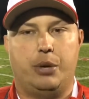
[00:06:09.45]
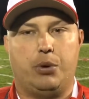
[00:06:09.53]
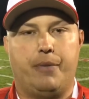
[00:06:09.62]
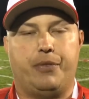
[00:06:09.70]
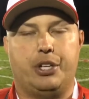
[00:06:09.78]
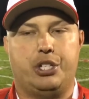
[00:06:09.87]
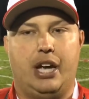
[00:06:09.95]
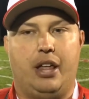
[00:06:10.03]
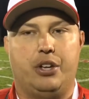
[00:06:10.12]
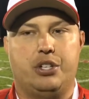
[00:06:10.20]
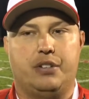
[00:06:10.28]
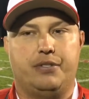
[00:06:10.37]
They were up for the
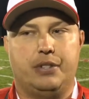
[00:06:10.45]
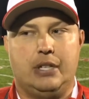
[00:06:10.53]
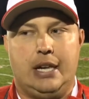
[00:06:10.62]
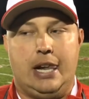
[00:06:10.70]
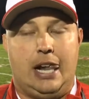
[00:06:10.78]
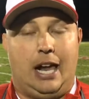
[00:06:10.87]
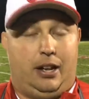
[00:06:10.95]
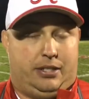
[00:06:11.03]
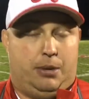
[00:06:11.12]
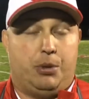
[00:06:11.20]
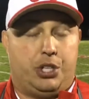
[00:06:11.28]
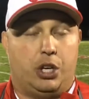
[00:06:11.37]
challenge of
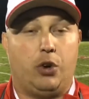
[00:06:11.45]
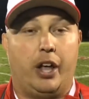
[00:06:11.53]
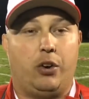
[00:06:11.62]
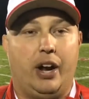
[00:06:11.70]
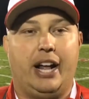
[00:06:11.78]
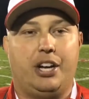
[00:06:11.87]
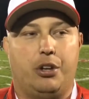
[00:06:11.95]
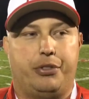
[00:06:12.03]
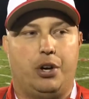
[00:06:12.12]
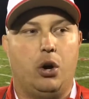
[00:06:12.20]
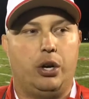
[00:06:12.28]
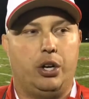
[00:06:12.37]
someone's going to run it right at your
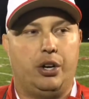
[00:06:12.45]
throat.